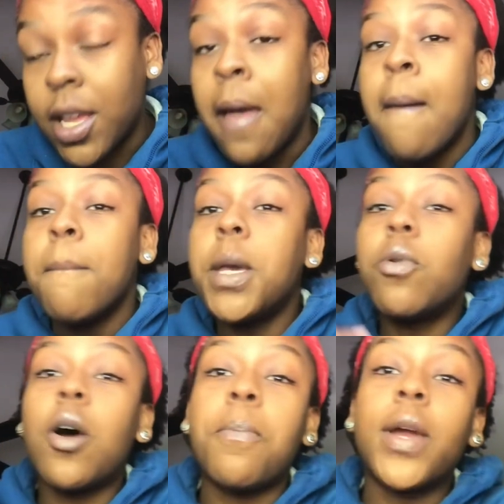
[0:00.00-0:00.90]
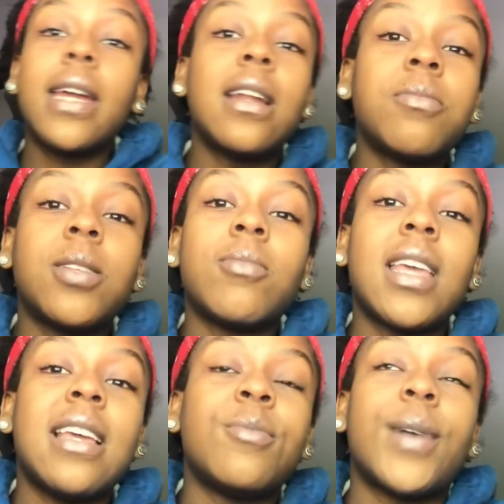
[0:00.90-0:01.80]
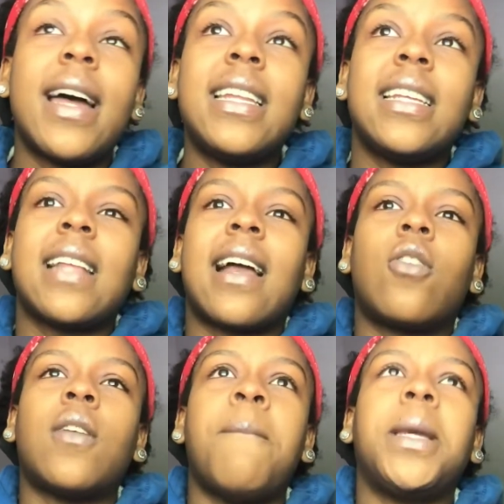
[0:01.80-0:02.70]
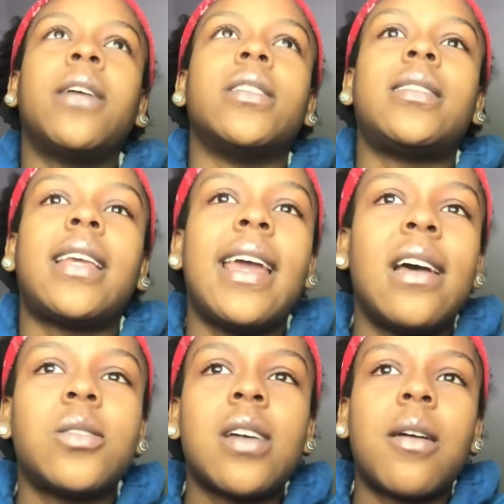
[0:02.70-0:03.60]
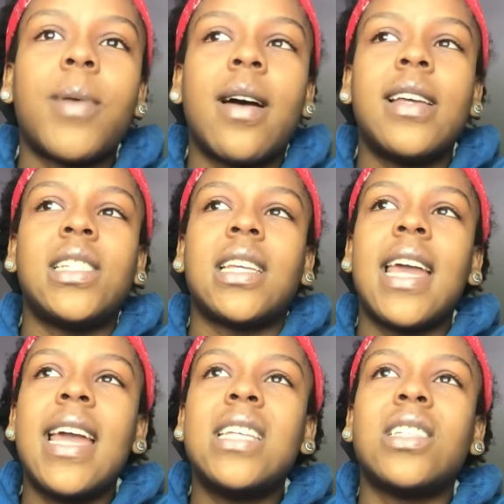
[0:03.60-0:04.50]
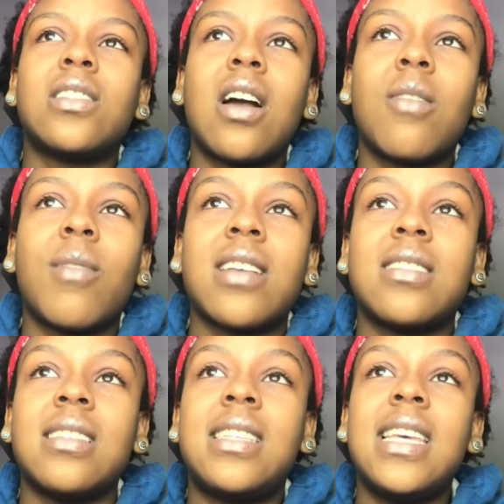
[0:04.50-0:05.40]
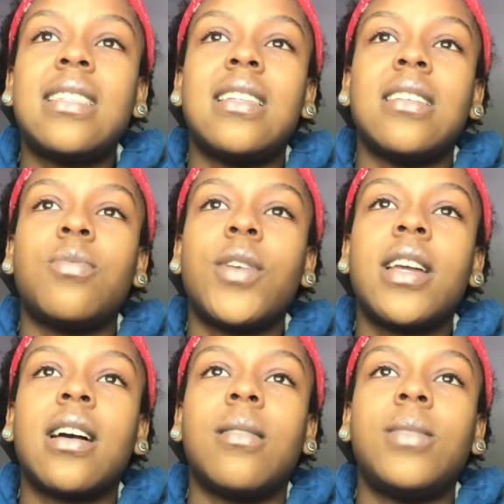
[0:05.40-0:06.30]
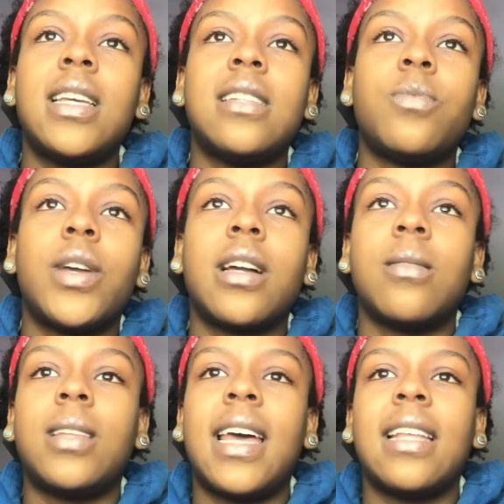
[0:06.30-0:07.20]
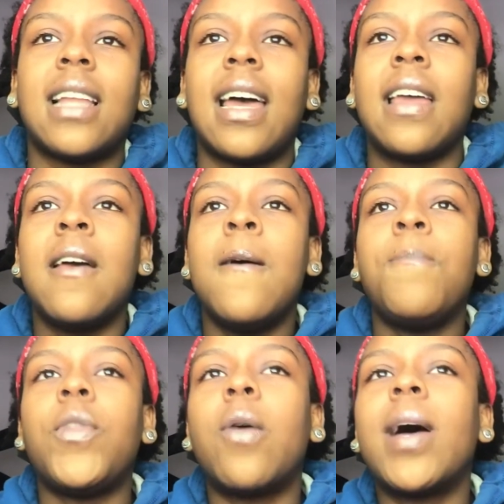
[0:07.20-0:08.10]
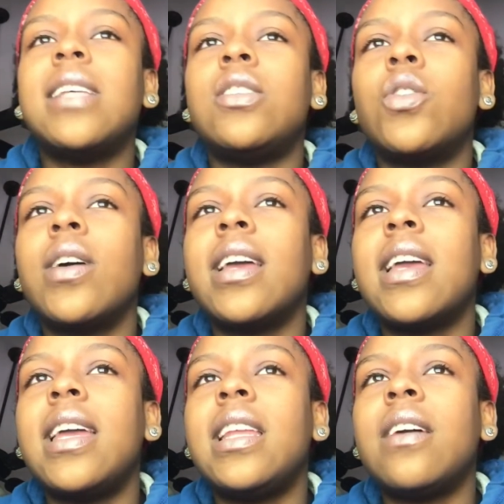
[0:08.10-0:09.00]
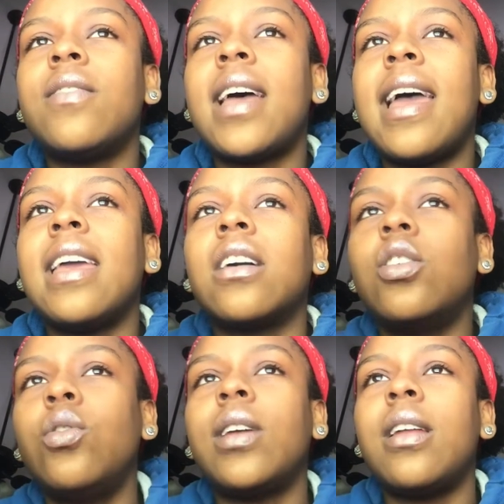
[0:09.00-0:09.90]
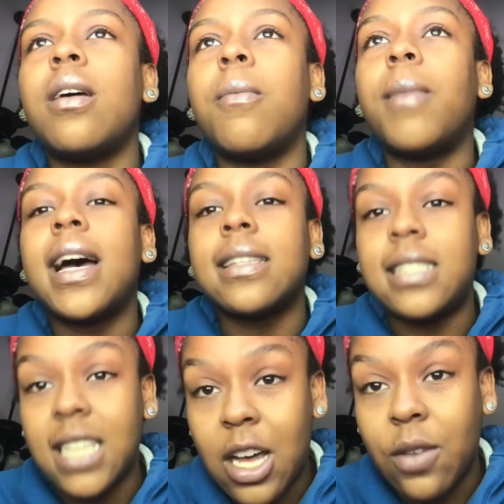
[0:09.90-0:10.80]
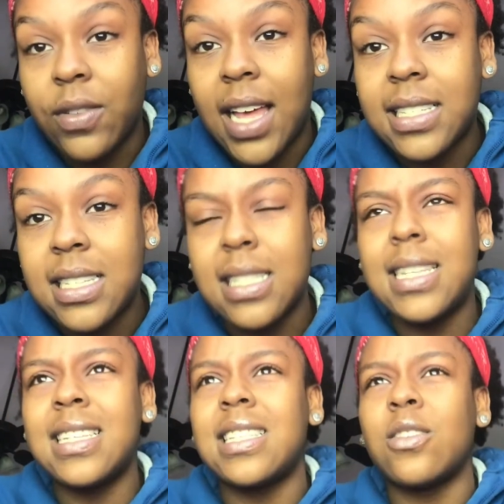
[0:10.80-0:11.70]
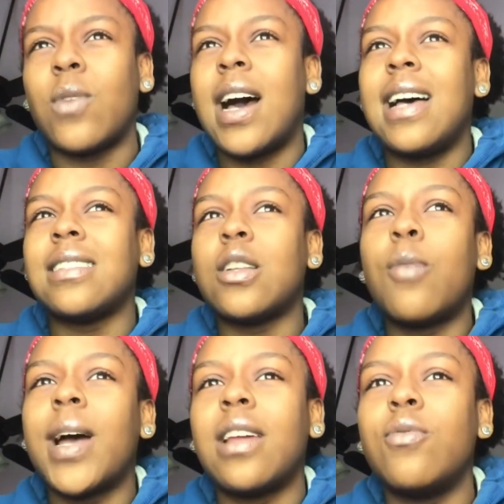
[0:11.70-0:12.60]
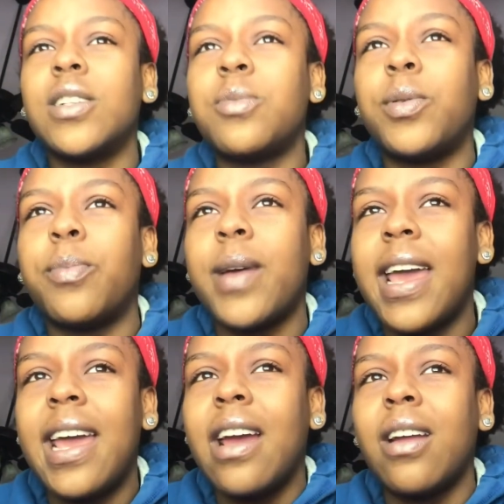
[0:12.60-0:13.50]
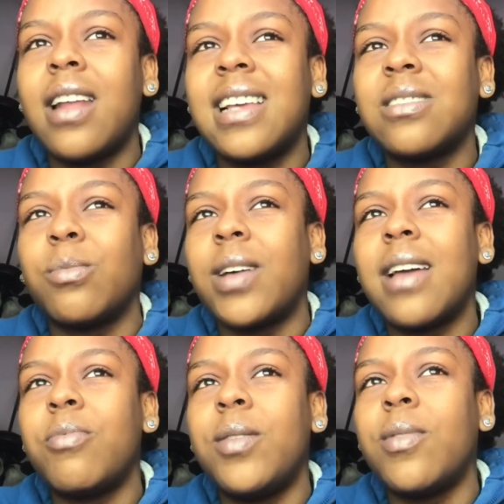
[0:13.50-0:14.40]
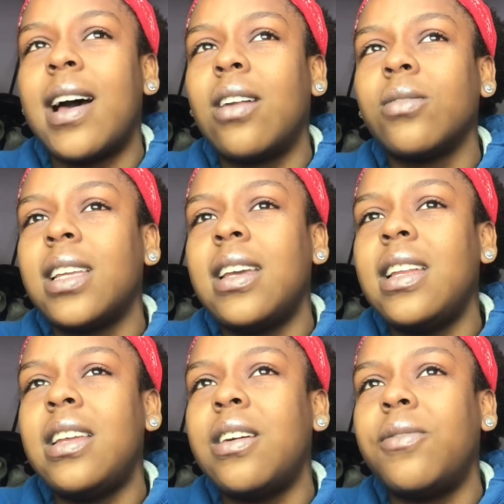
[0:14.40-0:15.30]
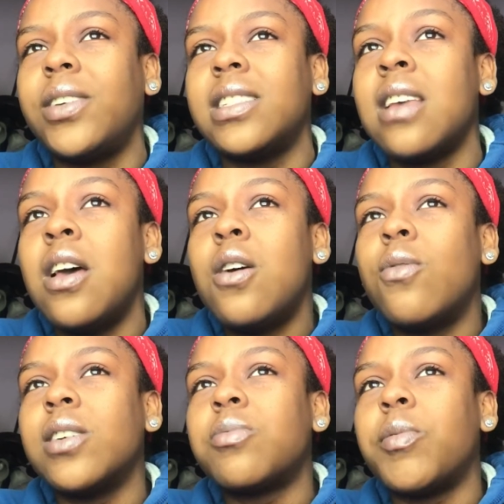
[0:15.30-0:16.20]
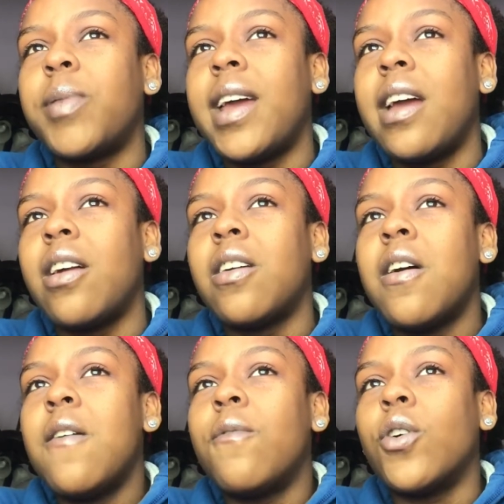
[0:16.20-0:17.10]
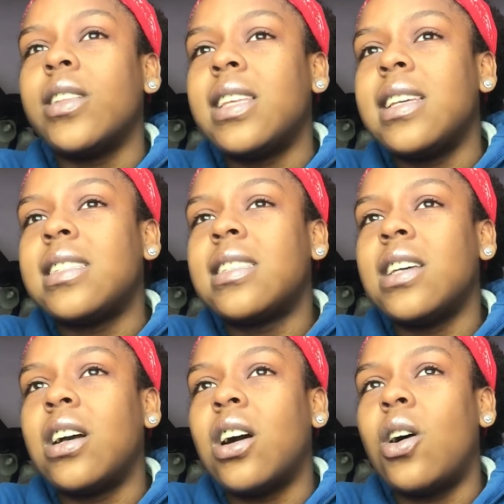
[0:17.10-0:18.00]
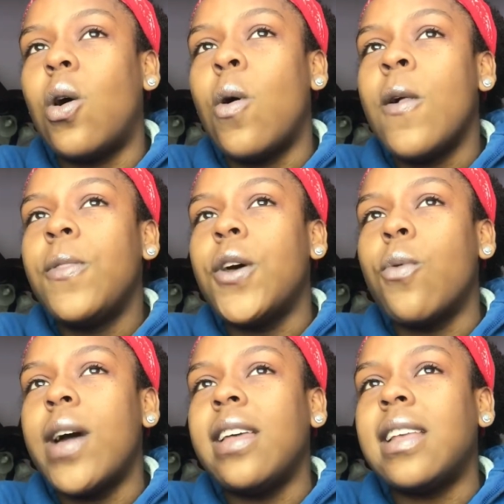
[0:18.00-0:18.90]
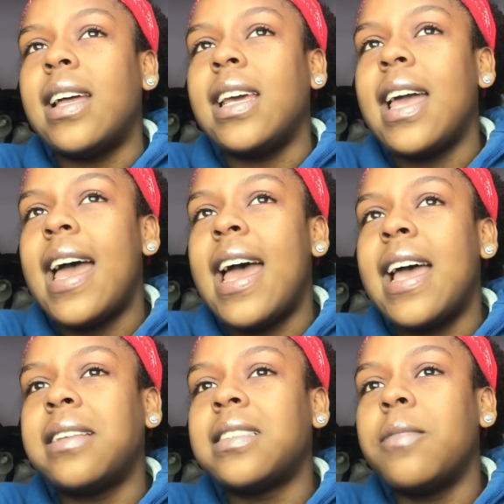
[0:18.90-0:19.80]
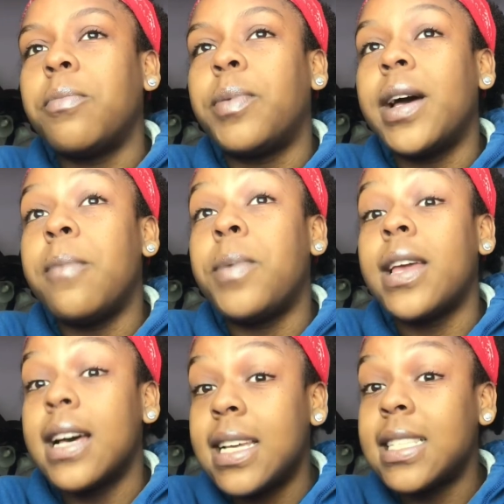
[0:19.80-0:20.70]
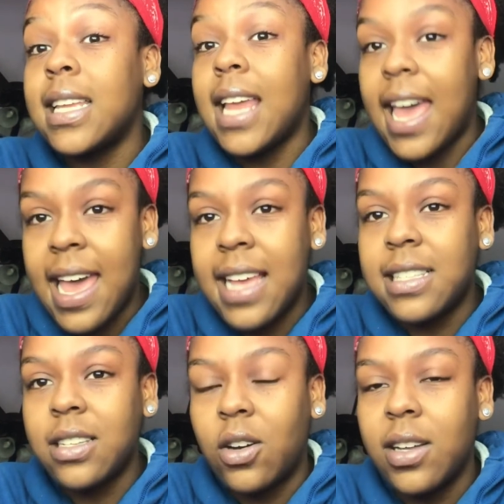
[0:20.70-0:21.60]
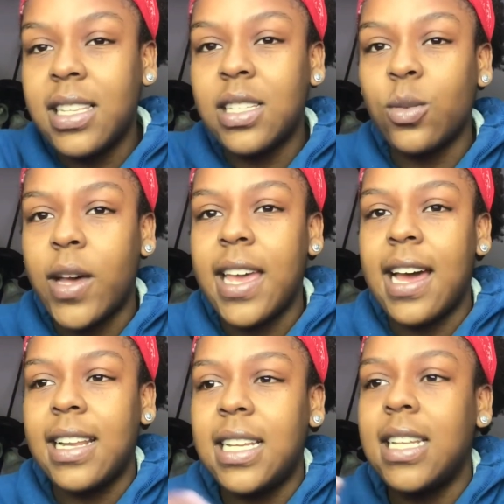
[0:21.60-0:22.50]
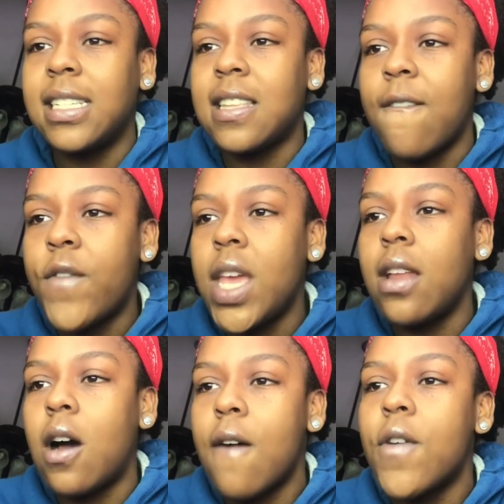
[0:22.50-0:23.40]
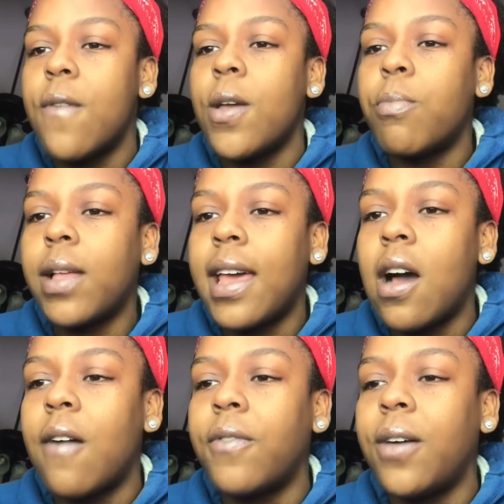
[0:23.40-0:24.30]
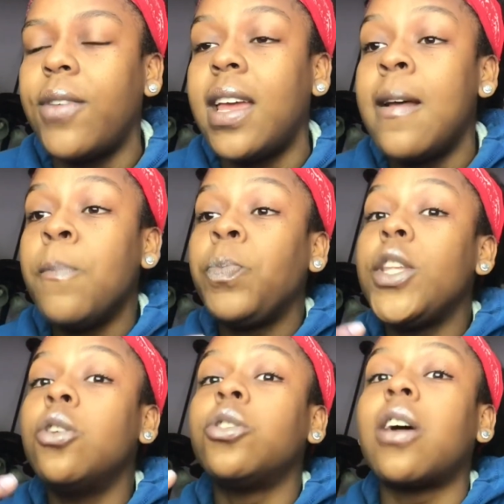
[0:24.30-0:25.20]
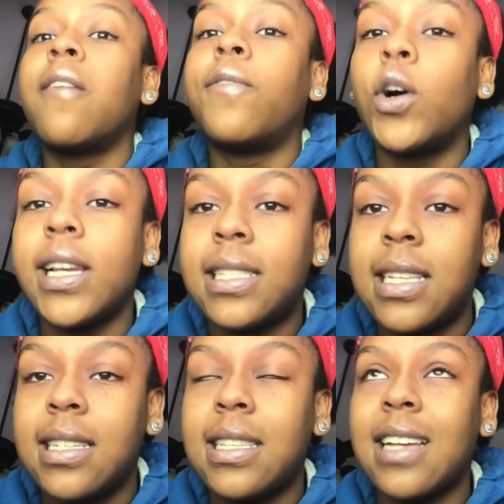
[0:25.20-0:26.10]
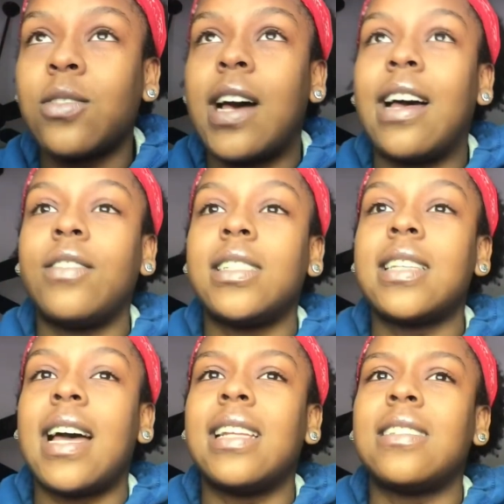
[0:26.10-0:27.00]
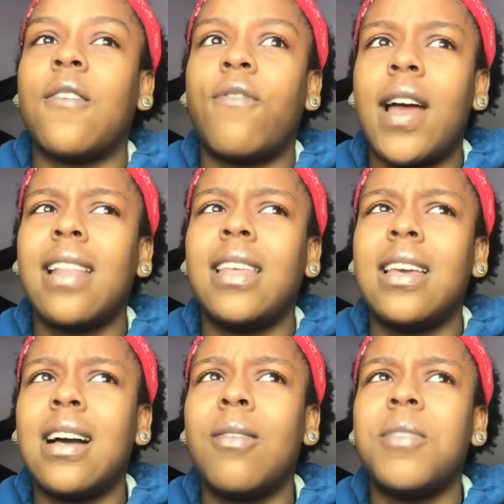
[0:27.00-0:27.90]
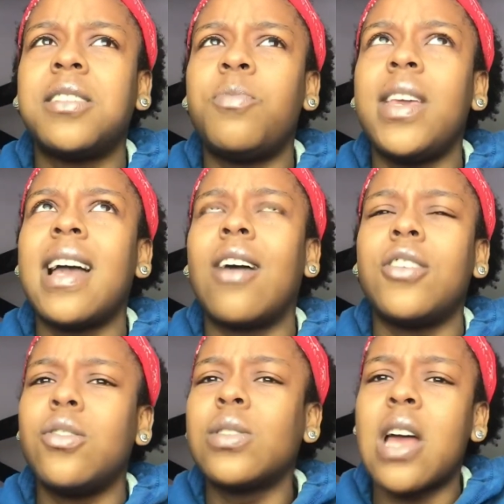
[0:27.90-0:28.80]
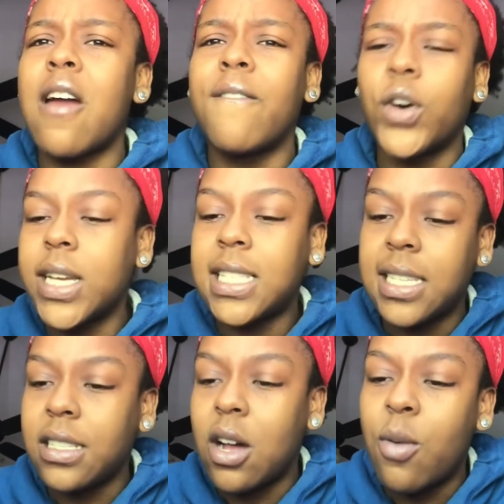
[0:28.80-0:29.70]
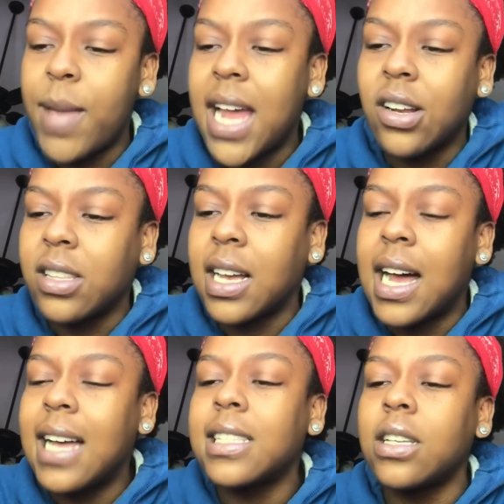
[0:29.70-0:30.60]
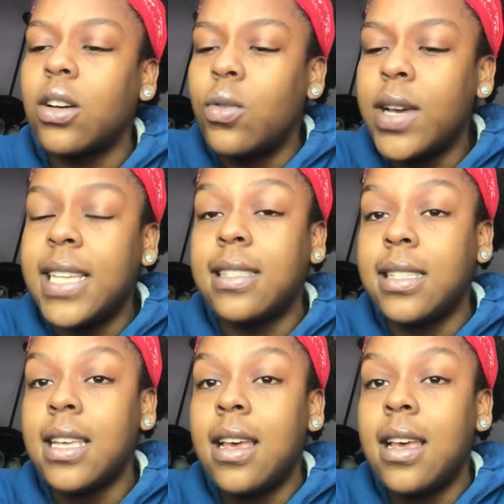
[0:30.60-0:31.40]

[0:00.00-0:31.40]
But people are bringing up them things. But I need, like, on a bigger scale. Talk about education. Talk about statistics. Bring up this. Bring up that. Like, nobody's doing any of that, including myself. Like, statistic-wise, nobody was prepared as a black people. I don't think any of us was prepared for this to go the way that it has. But because it has gone this way, I need us to feed off of it, play off of it, use our voices. That's why I've decided to finally come and speak out. Use our voices no matter the consequence.